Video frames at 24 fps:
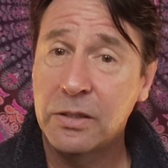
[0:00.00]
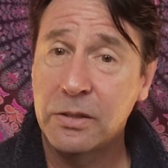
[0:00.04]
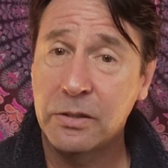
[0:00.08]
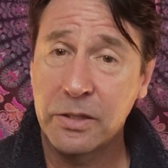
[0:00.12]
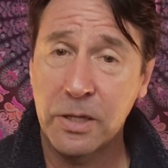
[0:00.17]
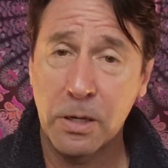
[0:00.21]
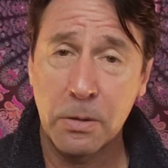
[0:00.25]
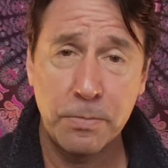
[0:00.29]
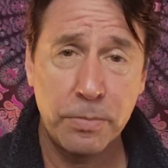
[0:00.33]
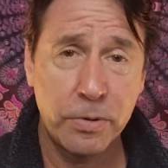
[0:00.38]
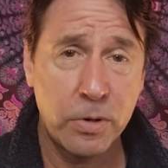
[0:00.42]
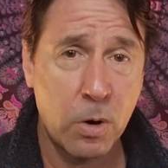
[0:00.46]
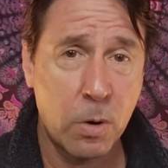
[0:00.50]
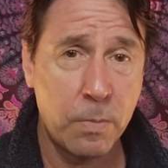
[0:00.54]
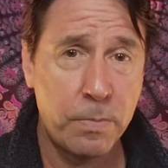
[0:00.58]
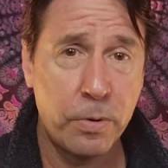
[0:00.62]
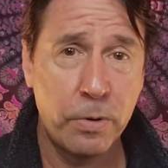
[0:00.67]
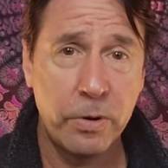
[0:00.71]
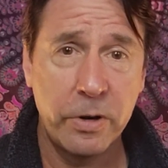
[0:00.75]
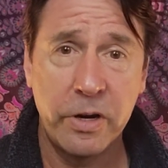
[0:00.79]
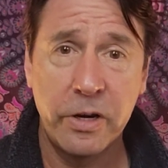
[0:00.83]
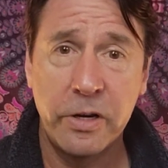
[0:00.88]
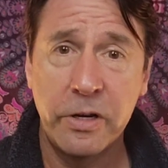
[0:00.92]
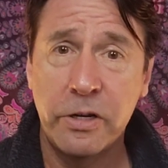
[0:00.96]
You know, go
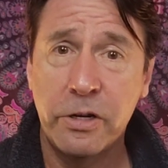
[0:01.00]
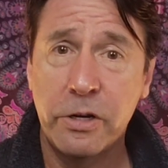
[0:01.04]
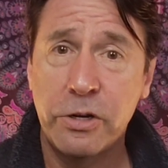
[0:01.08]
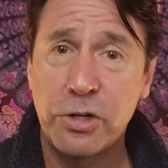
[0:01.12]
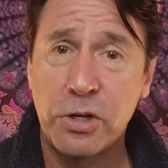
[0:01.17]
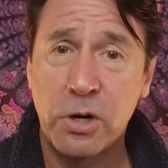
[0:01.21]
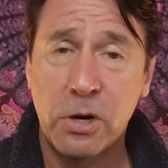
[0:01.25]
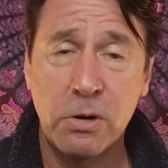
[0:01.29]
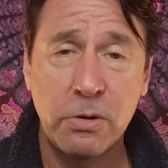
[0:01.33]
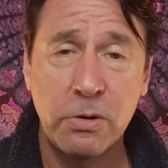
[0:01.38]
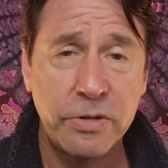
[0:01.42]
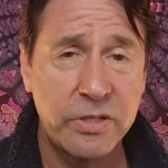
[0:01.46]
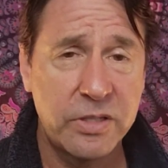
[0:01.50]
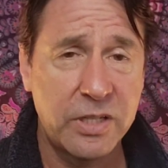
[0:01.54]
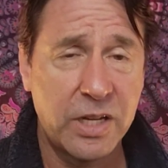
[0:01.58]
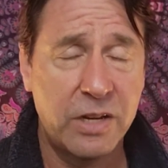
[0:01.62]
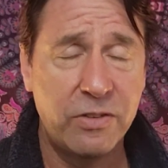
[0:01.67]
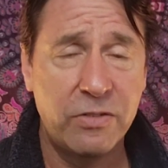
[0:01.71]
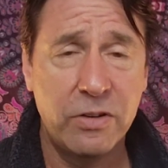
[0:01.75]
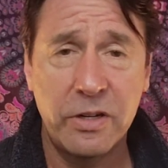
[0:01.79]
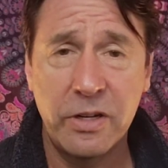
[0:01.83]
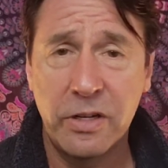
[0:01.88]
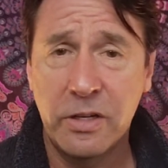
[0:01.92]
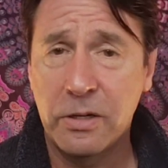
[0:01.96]
put it in a journal,
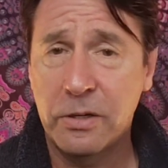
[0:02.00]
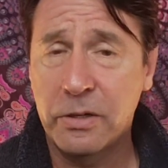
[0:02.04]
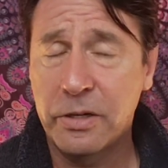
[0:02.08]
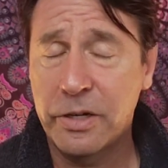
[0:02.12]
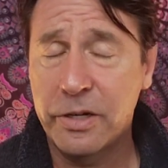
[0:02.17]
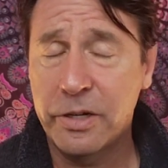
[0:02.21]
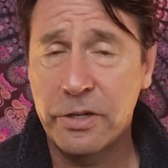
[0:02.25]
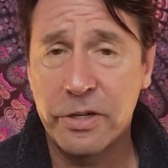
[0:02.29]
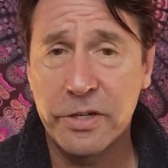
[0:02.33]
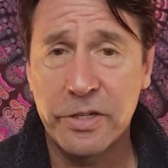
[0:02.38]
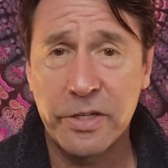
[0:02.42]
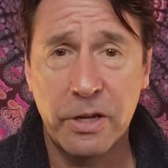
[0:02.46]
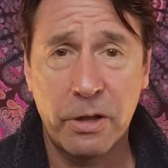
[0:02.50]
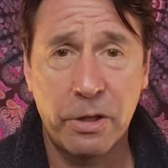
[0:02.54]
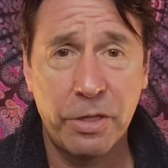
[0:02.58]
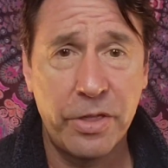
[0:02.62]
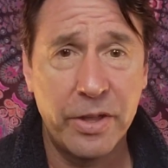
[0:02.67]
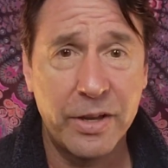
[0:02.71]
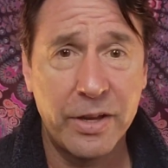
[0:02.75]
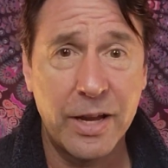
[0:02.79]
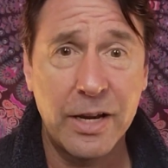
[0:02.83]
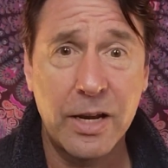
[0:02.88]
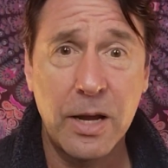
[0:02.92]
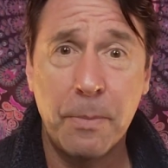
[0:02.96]
save it in your cell
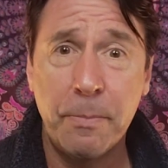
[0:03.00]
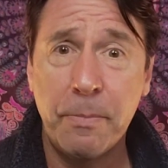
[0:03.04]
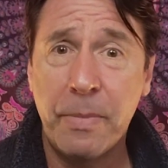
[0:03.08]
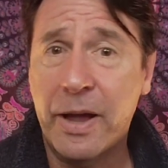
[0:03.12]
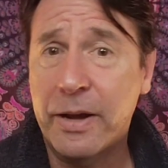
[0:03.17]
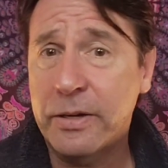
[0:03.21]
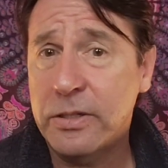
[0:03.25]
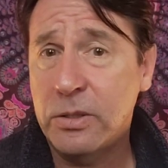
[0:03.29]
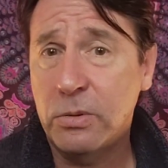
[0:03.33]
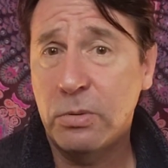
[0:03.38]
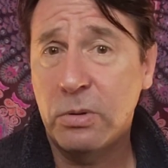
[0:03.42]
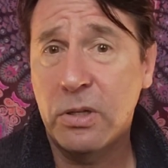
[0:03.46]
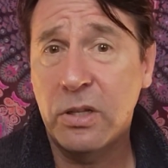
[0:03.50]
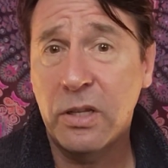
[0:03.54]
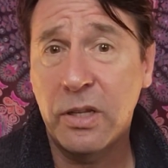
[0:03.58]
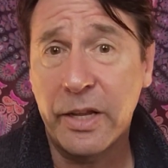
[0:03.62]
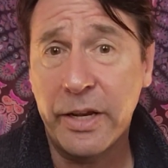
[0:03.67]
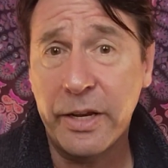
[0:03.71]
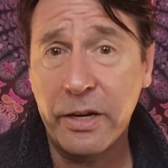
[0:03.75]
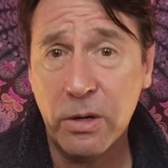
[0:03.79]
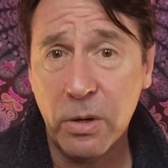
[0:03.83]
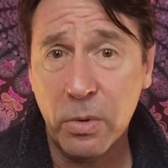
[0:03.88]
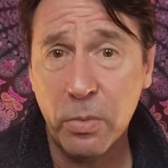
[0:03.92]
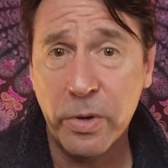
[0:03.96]
thing and come back to it
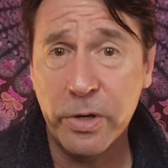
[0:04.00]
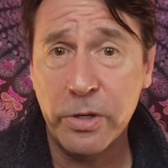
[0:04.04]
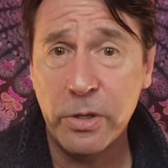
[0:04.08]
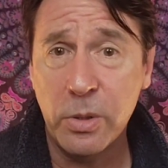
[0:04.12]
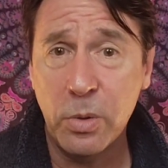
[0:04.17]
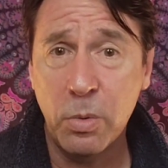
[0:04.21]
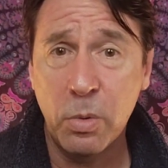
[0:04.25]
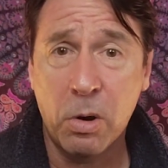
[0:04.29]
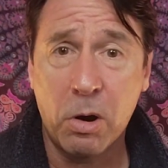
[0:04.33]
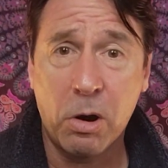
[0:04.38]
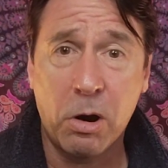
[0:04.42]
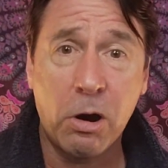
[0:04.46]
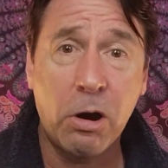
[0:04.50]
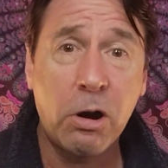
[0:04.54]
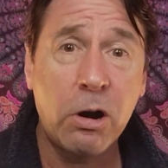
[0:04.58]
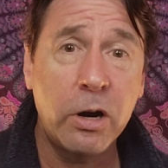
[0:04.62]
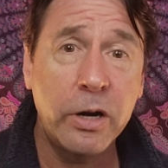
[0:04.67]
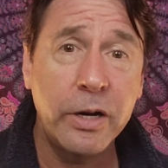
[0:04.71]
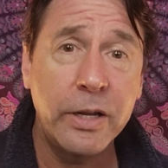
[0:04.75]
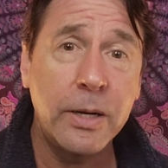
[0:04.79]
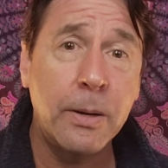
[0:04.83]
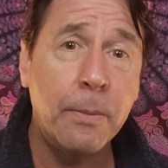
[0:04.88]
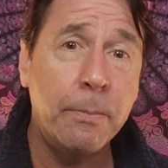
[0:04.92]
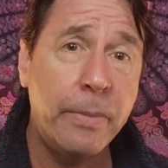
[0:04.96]
later when you
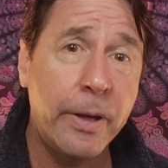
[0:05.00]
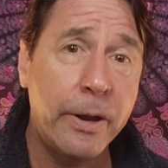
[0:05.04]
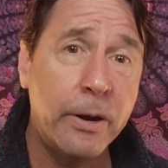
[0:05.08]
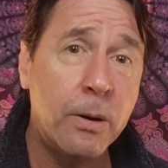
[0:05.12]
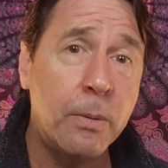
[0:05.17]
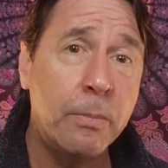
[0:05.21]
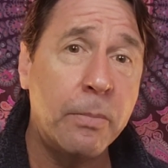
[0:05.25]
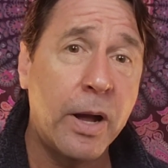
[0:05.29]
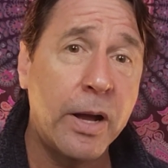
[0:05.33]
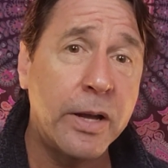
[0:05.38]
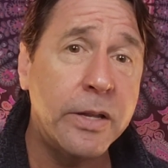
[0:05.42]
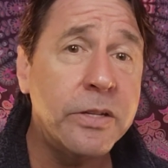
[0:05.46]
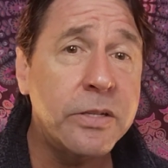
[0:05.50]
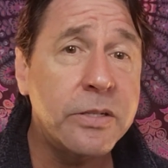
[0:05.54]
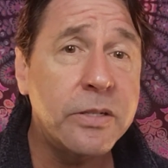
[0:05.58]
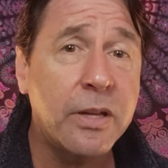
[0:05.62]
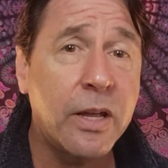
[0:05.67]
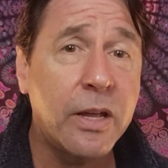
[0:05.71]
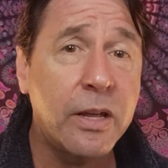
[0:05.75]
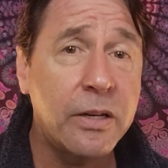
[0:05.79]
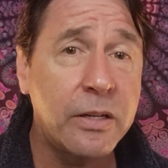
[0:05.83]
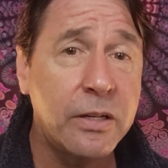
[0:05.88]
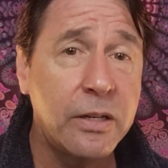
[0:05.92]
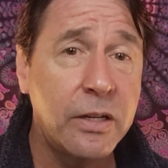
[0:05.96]
are in a better
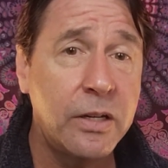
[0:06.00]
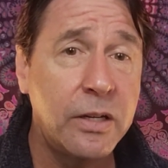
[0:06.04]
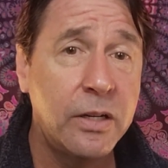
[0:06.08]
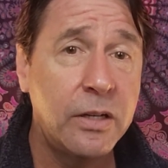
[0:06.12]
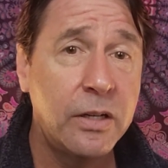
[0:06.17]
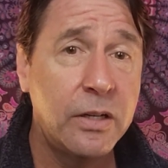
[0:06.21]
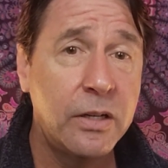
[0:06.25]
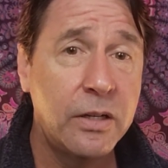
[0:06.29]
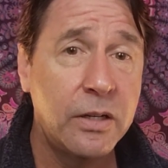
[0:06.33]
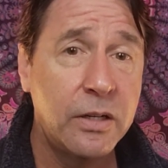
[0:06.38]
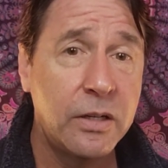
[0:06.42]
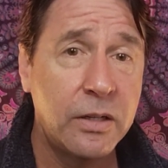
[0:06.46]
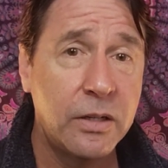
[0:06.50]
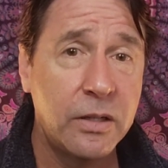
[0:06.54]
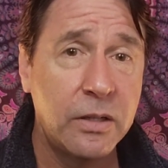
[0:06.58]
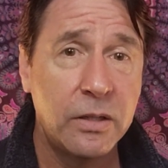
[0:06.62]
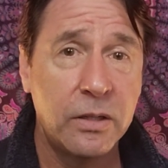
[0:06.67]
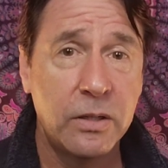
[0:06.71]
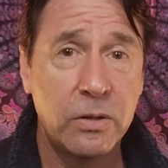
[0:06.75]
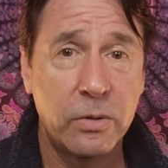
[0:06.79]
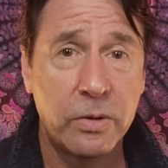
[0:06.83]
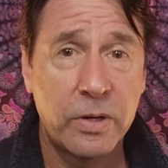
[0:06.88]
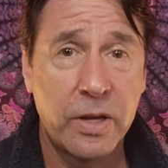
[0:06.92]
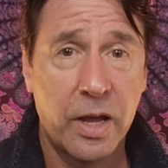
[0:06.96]
mindset.
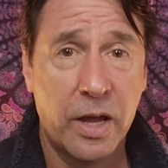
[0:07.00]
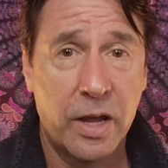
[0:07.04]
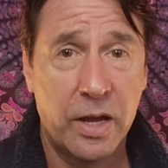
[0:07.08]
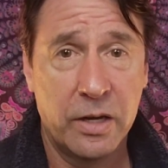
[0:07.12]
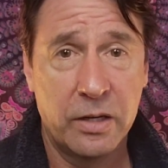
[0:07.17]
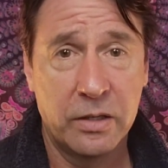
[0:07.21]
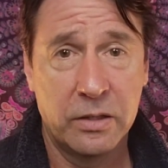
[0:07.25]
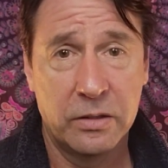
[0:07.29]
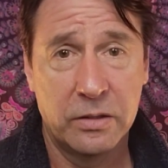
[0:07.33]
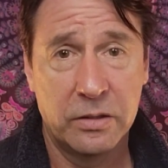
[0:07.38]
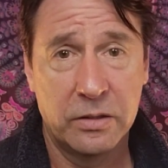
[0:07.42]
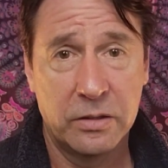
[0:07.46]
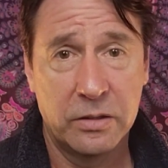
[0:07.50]
Okay.